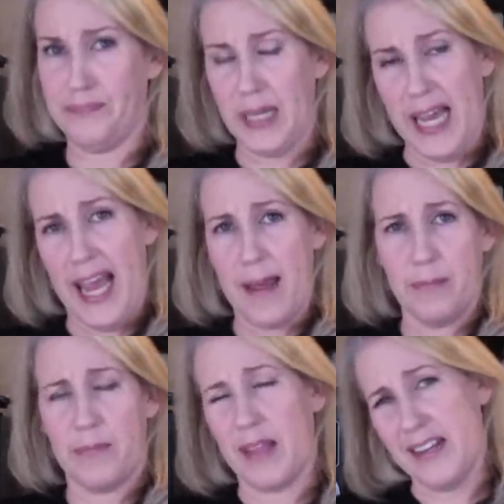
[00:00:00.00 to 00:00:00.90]

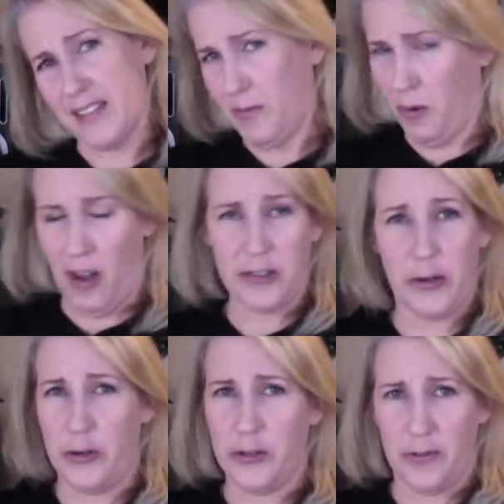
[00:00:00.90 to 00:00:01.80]
became things that were also
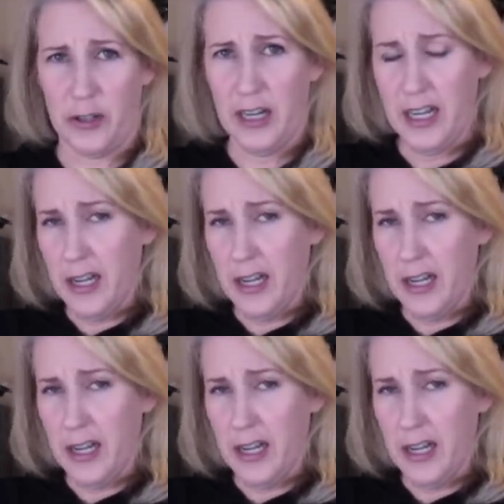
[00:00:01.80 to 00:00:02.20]
used for